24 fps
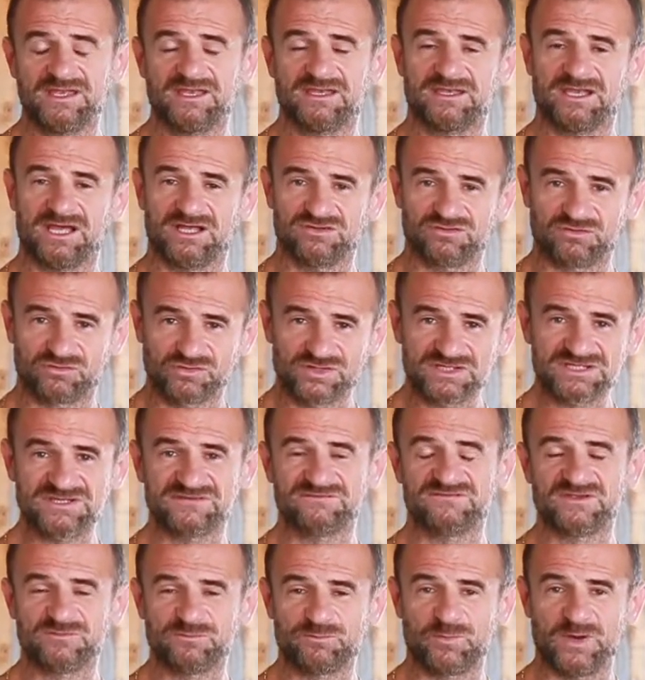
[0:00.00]
Now, the
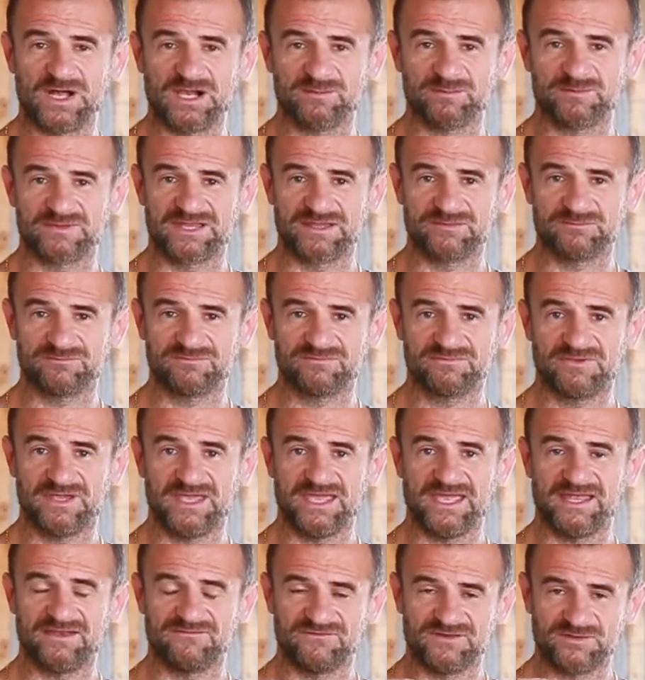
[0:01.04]
reason we pulped them
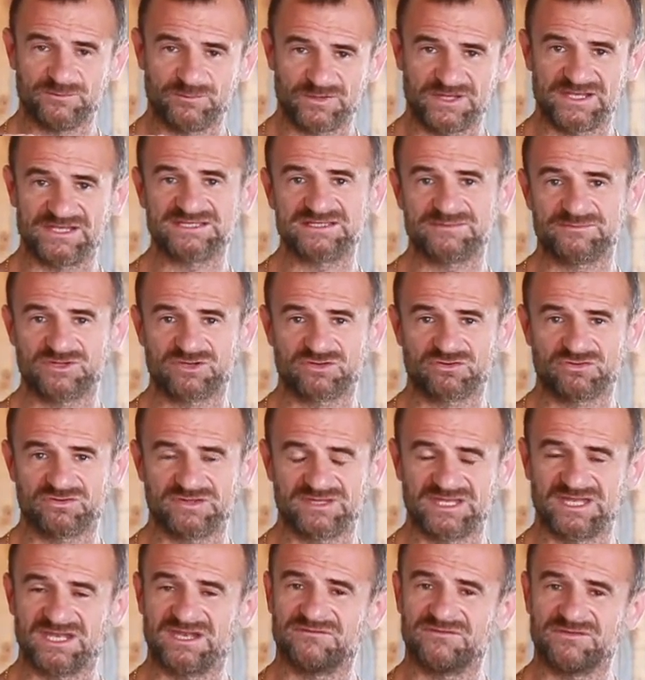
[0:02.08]
and we placed them in a
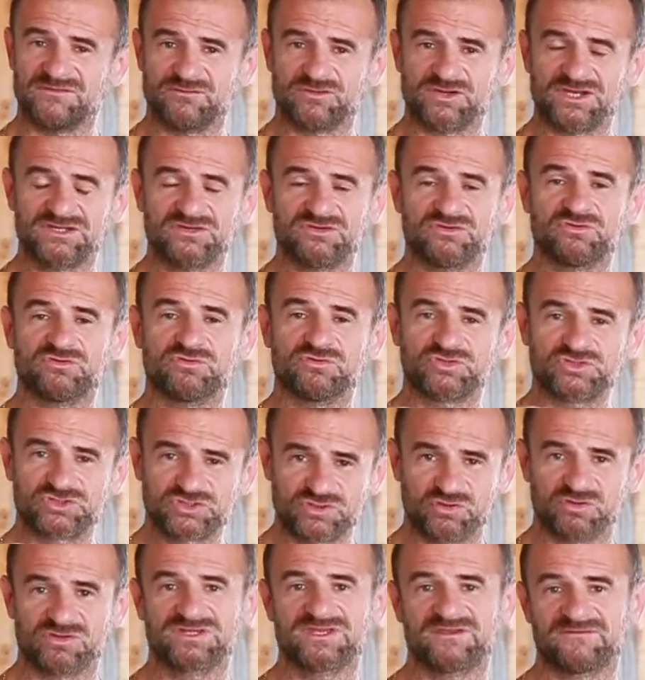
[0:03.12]
container, we wanted to do
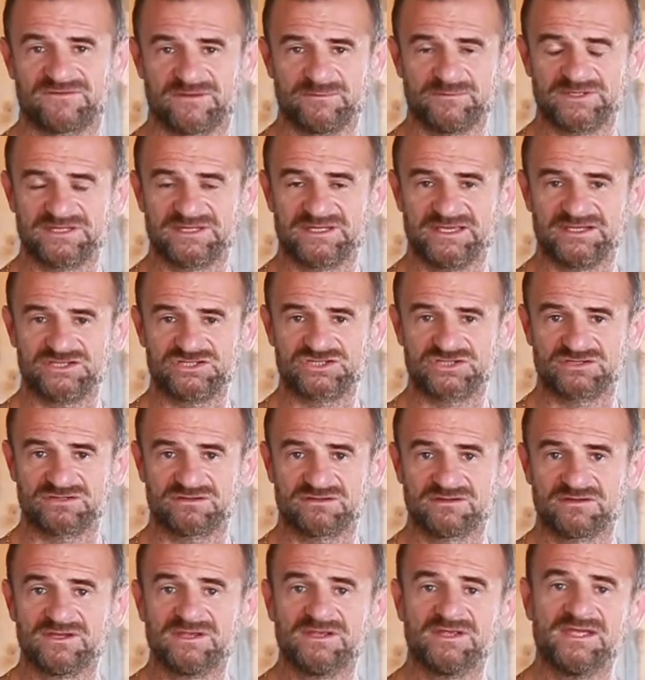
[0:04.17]
shorter
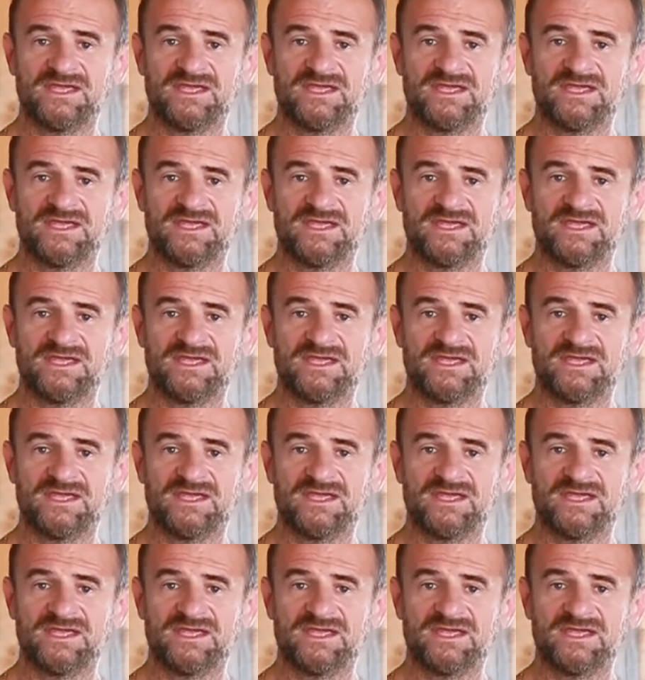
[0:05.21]
fermentation.